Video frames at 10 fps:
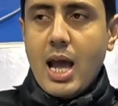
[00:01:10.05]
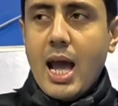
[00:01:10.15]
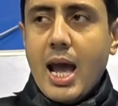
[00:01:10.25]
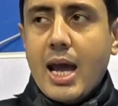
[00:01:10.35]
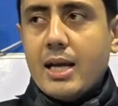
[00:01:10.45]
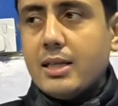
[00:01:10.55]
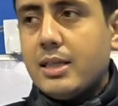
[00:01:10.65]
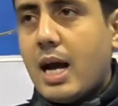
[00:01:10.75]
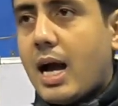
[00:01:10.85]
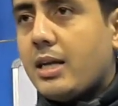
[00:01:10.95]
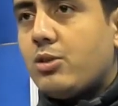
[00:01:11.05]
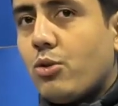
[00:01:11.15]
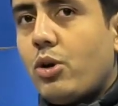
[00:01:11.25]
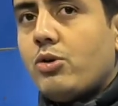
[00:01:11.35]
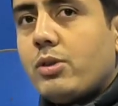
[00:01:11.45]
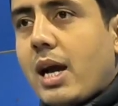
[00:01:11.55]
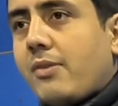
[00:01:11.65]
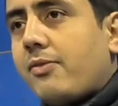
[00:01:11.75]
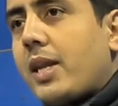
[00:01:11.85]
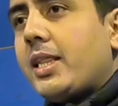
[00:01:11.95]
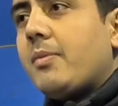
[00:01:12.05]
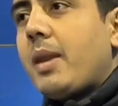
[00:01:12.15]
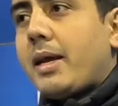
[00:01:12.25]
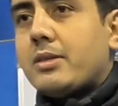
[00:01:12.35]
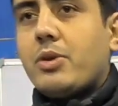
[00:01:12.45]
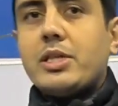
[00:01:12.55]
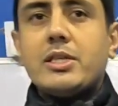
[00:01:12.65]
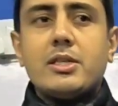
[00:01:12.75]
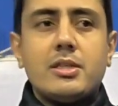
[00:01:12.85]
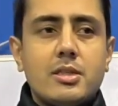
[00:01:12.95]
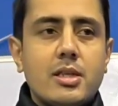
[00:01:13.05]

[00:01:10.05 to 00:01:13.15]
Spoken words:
And I told you that fill in the blanks questions